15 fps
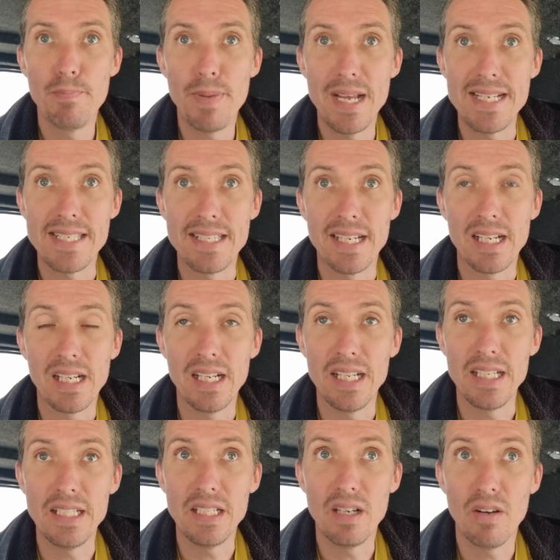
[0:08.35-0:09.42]

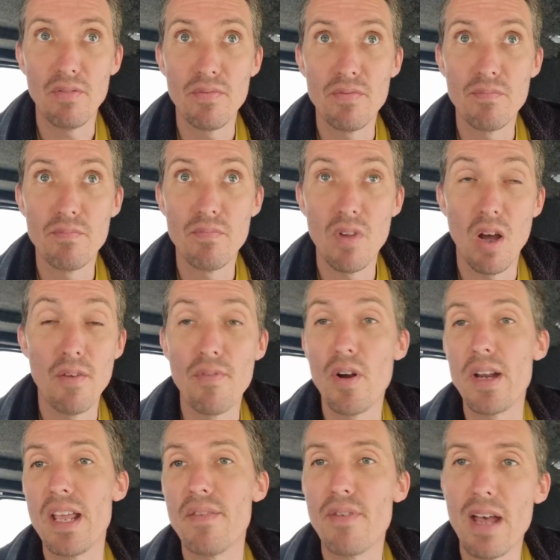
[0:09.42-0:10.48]
basically I've
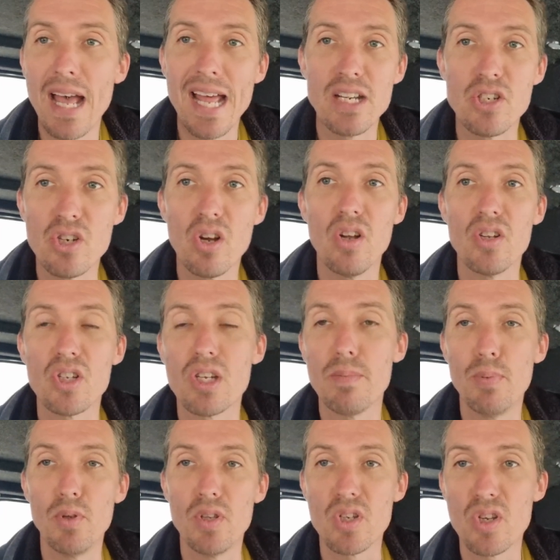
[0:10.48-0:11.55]
only ever had chance to
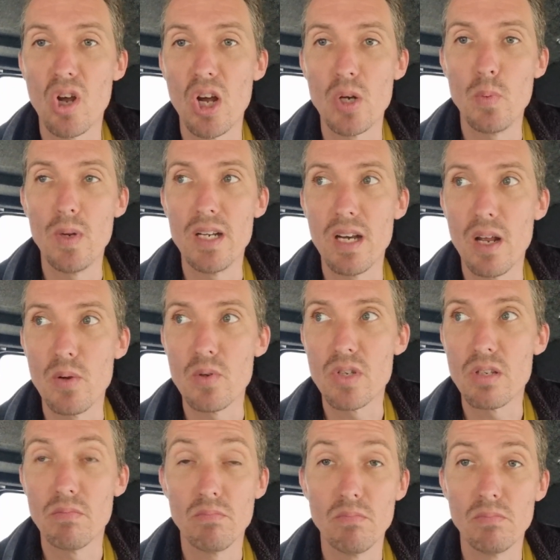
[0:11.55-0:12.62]
put the side
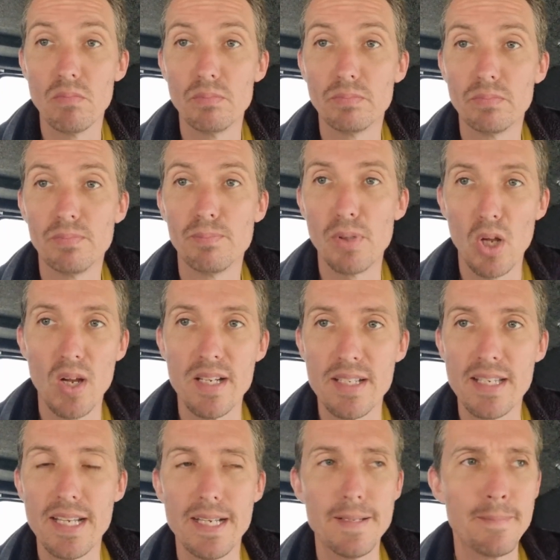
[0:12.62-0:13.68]
windows
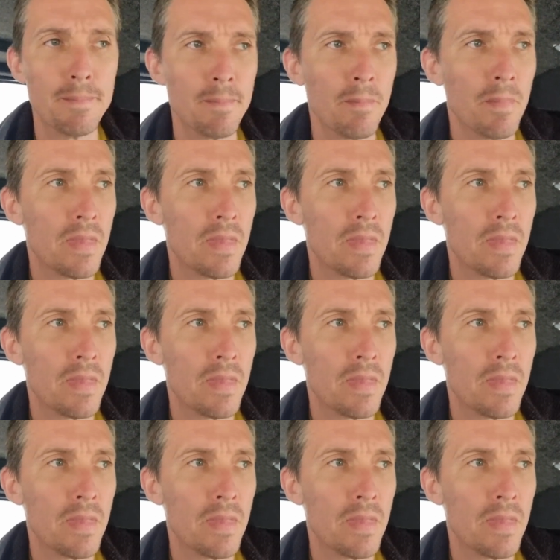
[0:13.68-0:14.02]
blinds in.